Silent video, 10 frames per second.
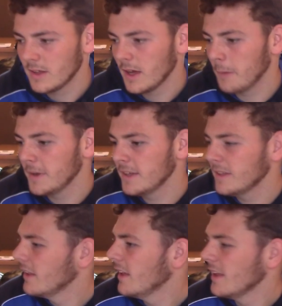I
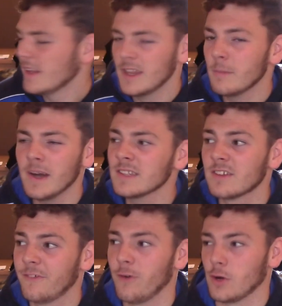mean, the man's
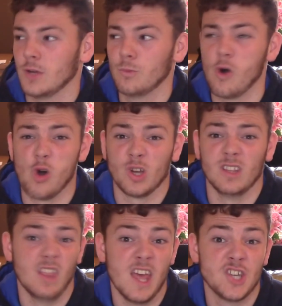a fucking
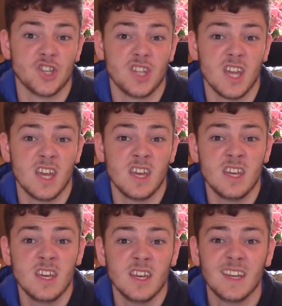walking legend,
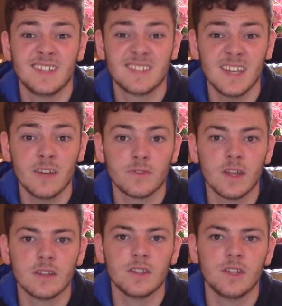eh? He saved
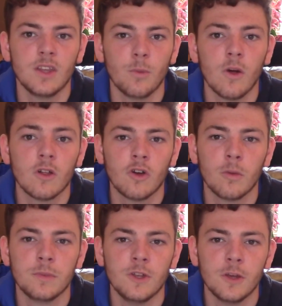England in the World
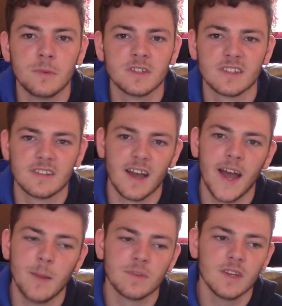Cup numerous
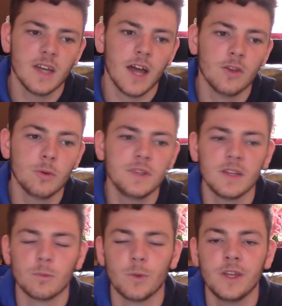times. I know we
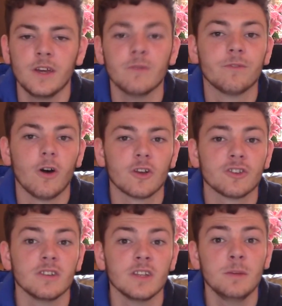didn't win it,
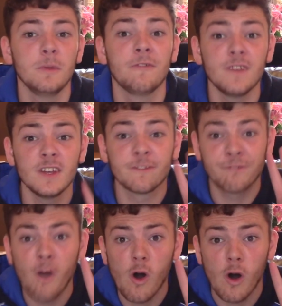unfortunately. We finished
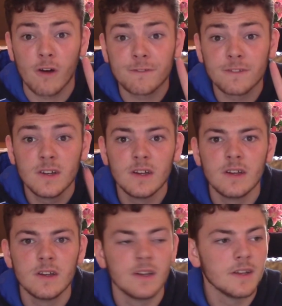
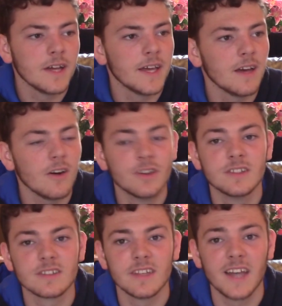4th. Like,
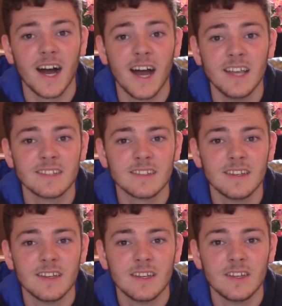honestly, guys,
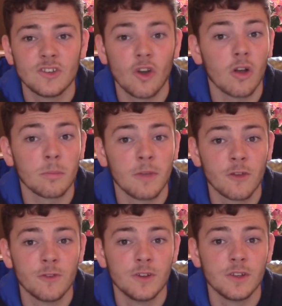Jordan
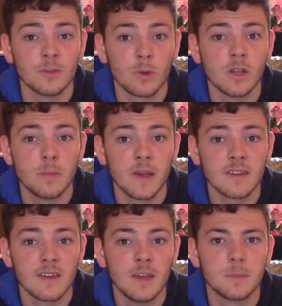Pickford is one of the
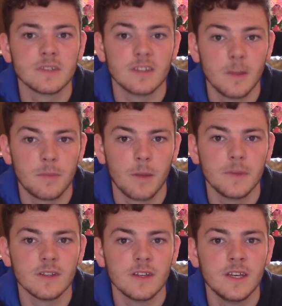best keepers in the
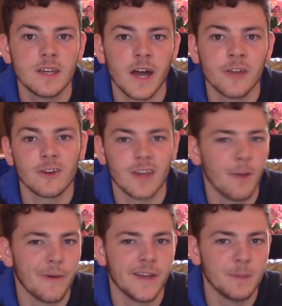Premier League. I care
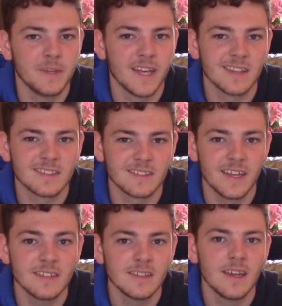what anybody else
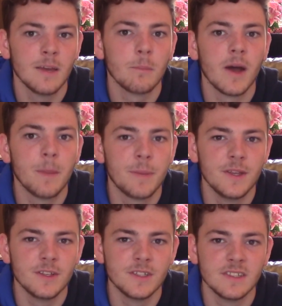says. My
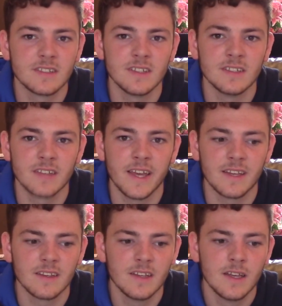opinion is he's like
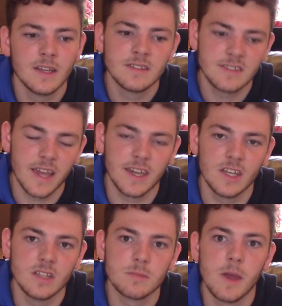
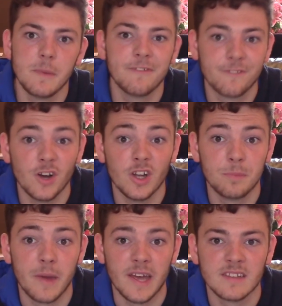2nd, maybe
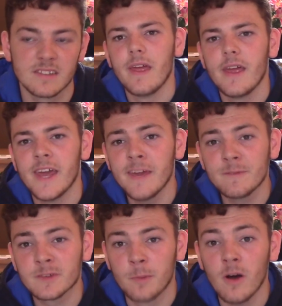3rd best. 8th
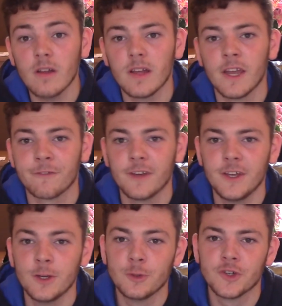spot, and I think a
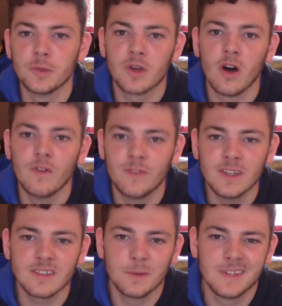YouTuber called
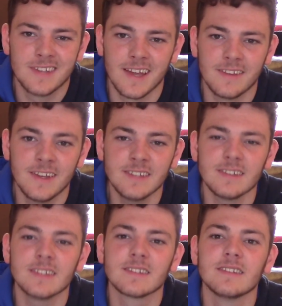Visa would take this,
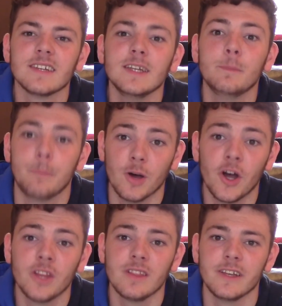is indeed
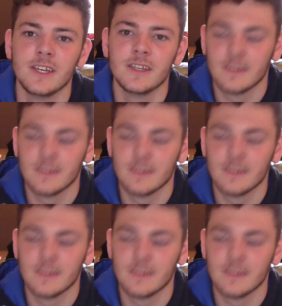Burnley.